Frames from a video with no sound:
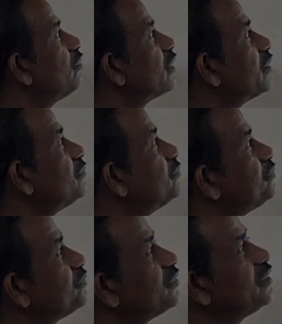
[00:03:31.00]
Okay.
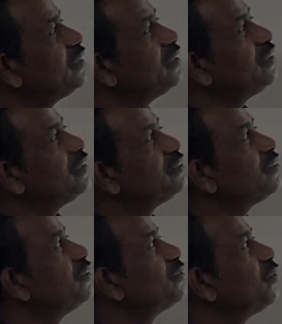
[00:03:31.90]

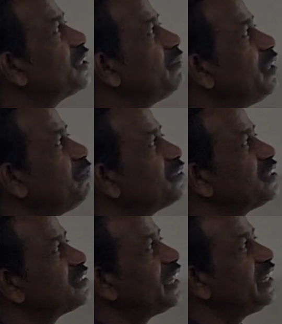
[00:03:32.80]
So the total wave
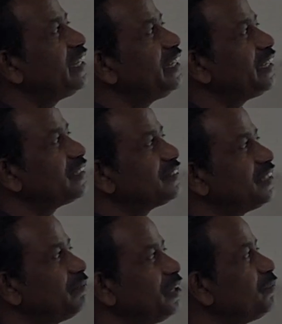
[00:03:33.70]
function psi indicates that
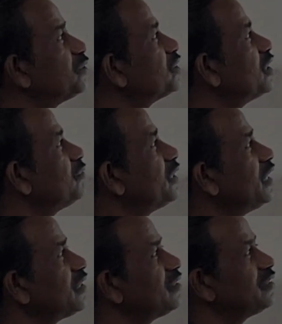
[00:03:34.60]
the wave function of the
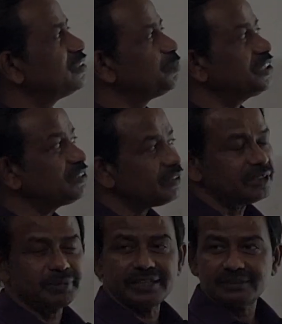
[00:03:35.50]
electron is
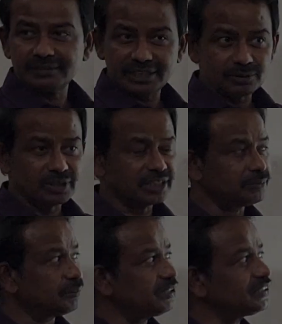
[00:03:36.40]
specified by three
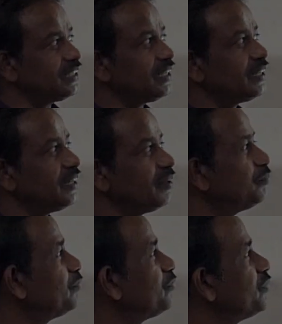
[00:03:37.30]
quantum numbers N, L,
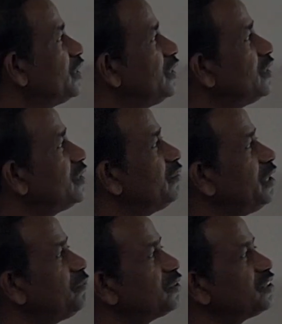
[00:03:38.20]
M. The
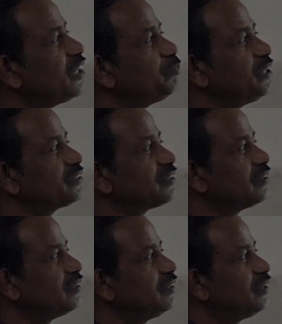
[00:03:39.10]
wave function appears
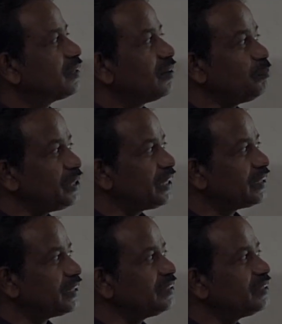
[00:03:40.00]

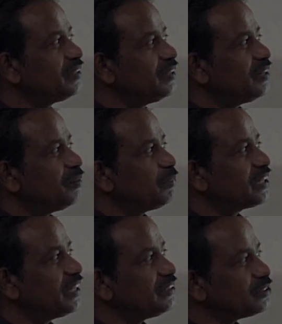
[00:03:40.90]
complicated
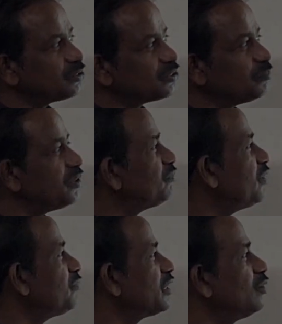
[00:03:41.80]
but reduces to simple
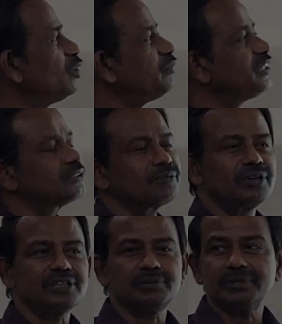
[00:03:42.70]
form for low values of
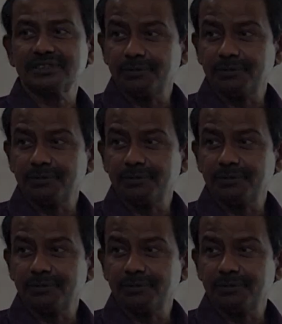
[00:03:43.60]
quantum numbers.